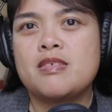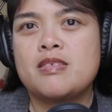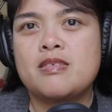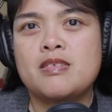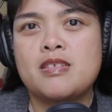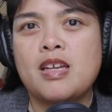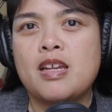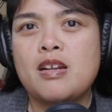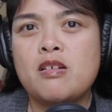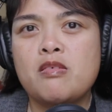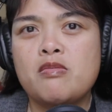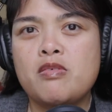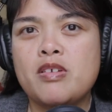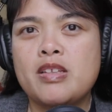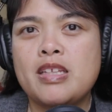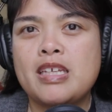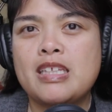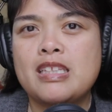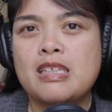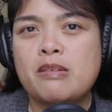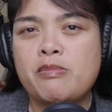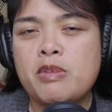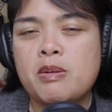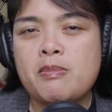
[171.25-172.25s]
don't
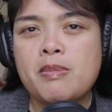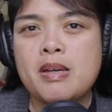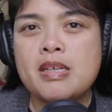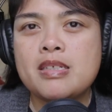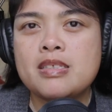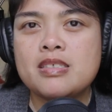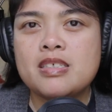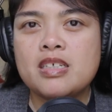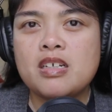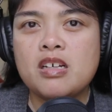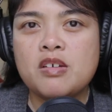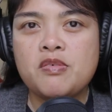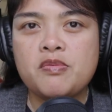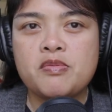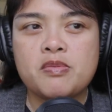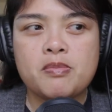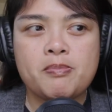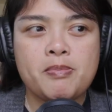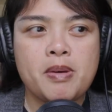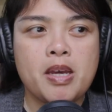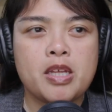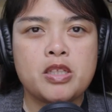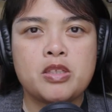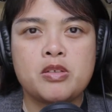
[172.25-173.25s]
really limit myself,
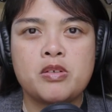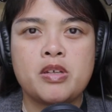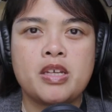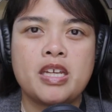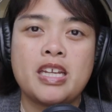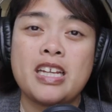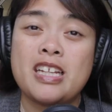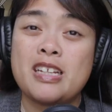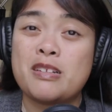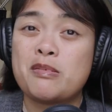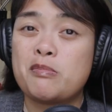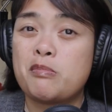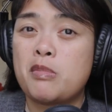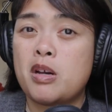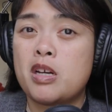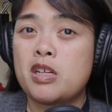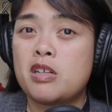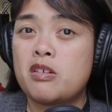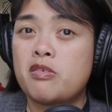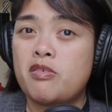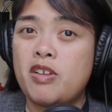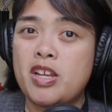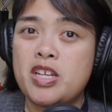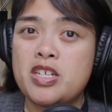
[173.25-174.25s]
but I do eat in
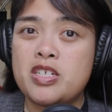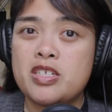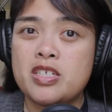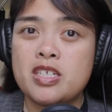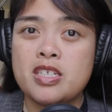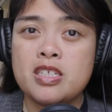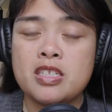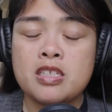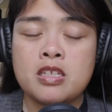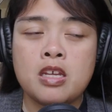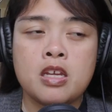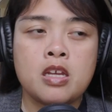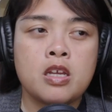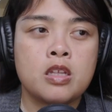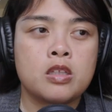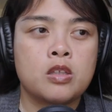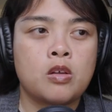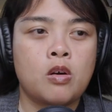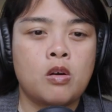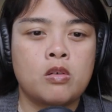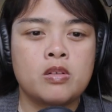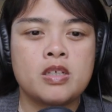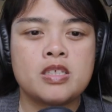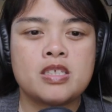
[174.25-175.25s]
moderation.
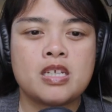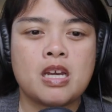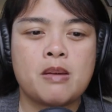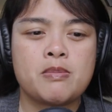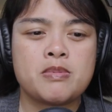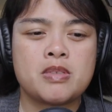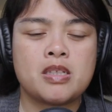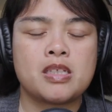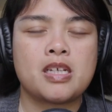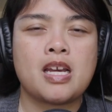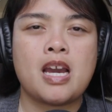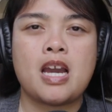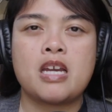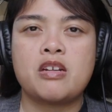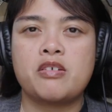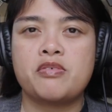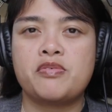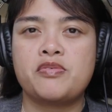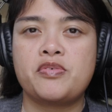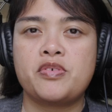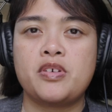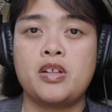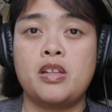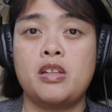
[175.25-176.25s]
The only times I'll kind of
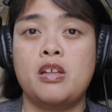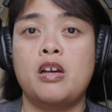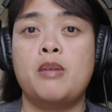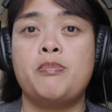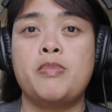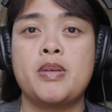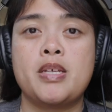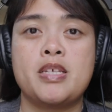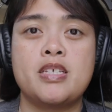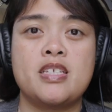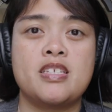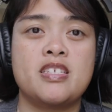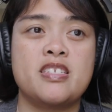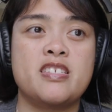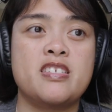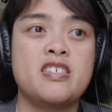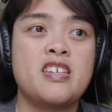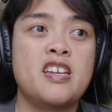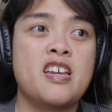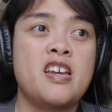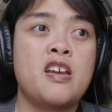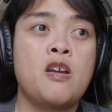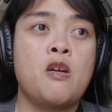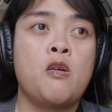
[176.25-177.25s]
fill up is
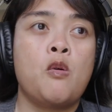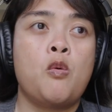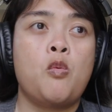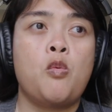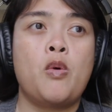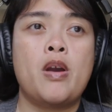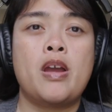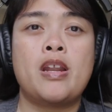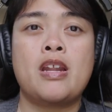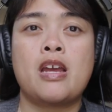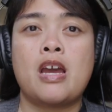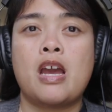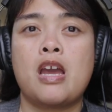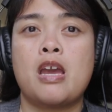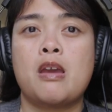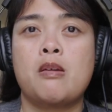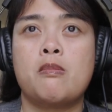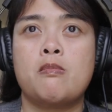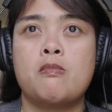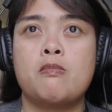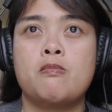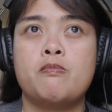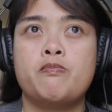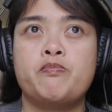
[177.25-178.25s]
when
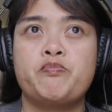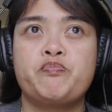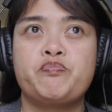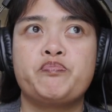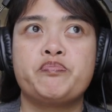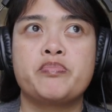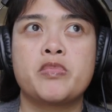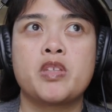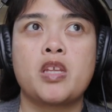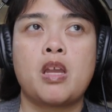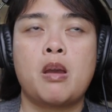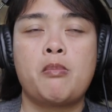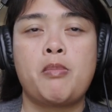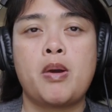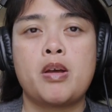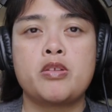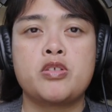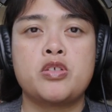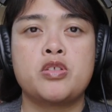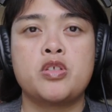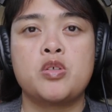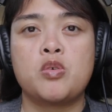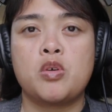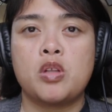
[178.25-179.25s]
I'm about
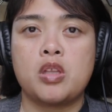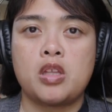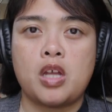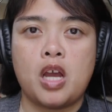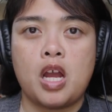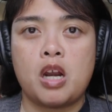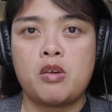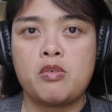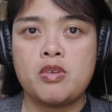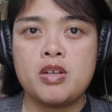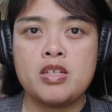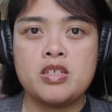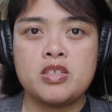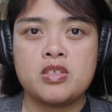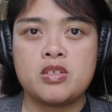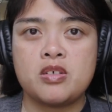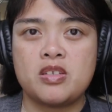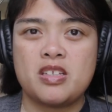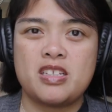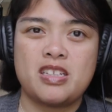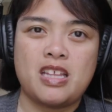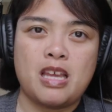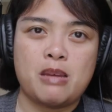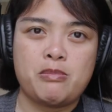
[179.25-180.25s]
to do a long run.
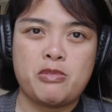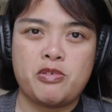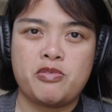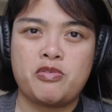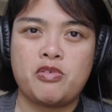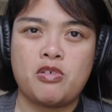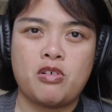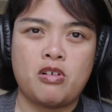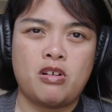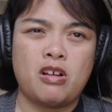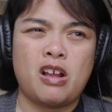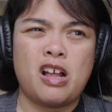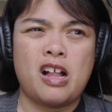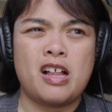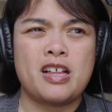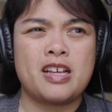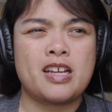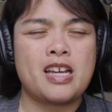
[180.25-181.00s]
So the day before, I'll